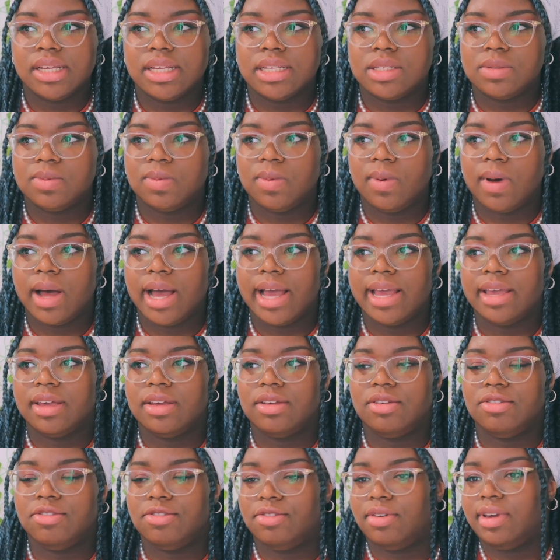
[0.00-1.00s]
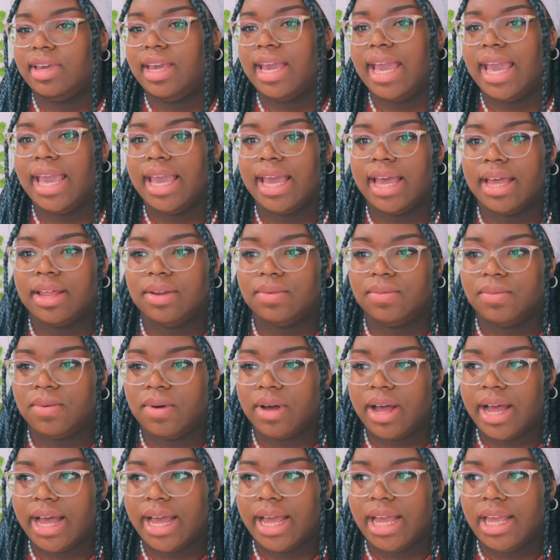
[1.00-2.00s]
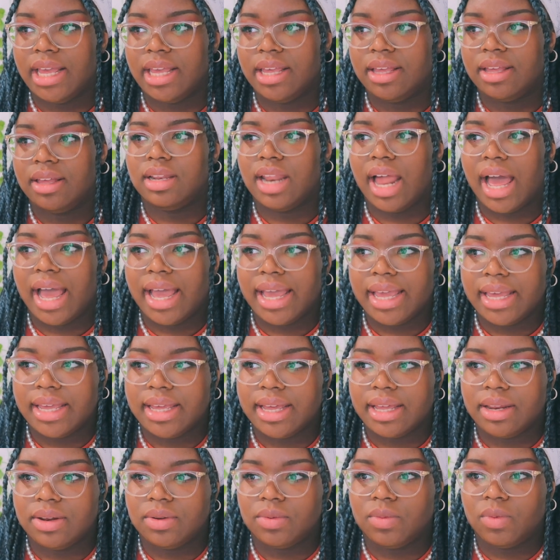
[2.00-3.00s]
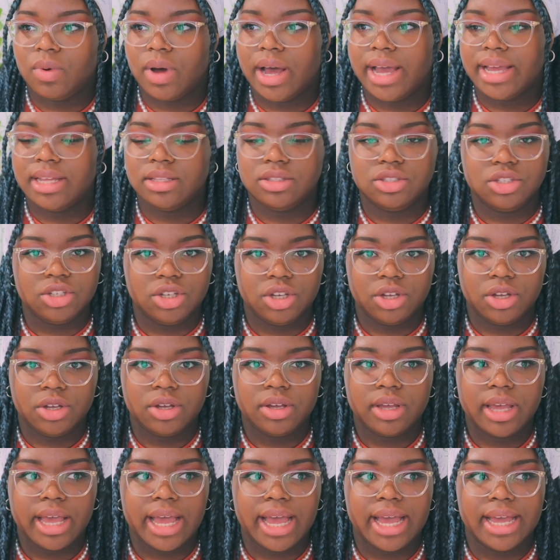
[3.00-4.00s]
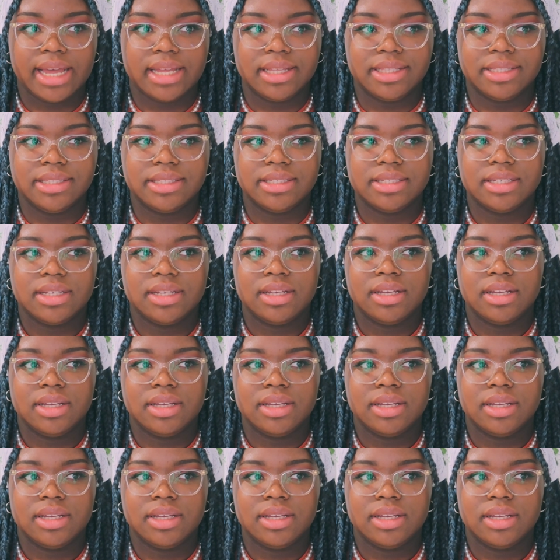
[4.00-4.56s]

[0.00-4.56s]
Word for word: it's what I create and what I like and what I do and